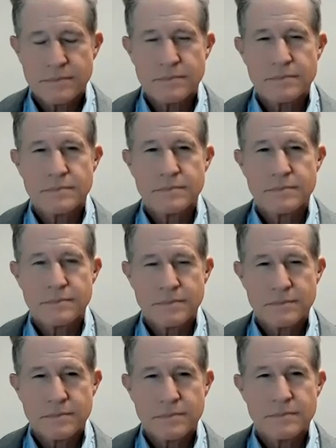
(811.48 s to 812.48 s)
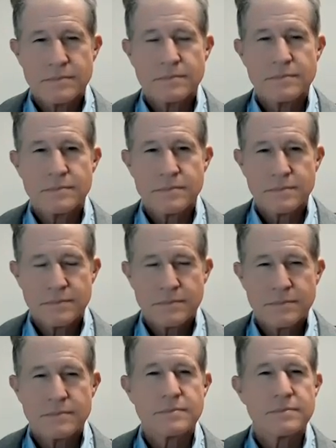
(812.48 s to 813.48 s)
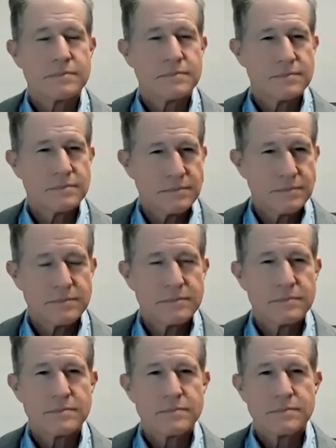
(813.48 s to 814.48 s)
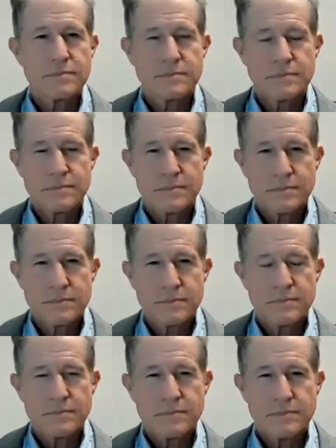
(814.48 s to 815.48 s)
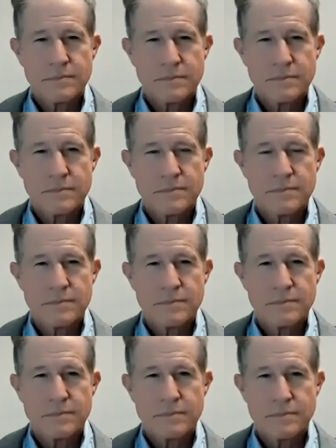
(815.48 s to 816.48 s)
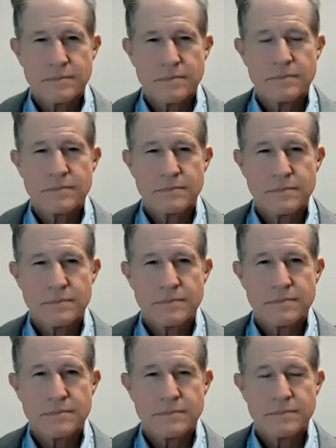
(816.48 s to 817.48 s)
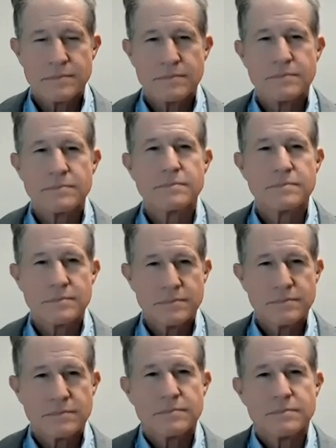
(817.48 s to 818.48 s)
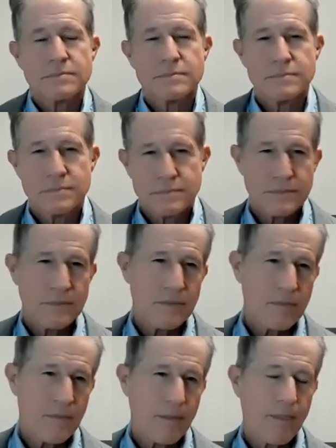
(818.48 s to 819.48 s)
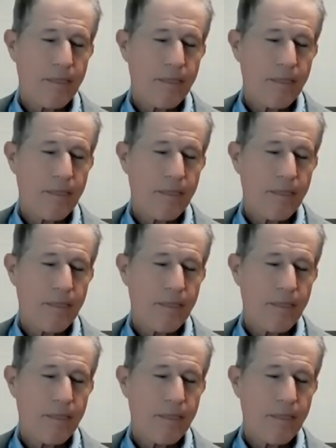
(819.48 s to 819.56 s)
(not speaking)